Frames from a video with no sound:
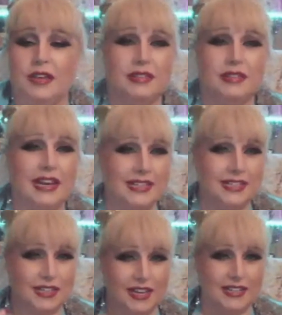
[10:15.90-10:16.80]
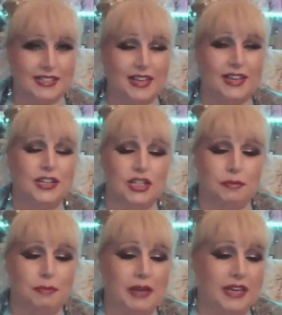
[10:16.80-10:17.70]
the lesson is
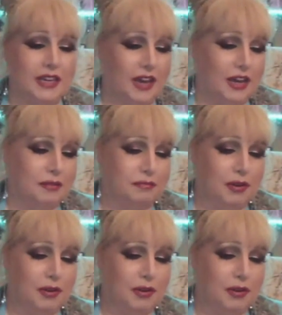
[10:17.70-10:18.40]
to be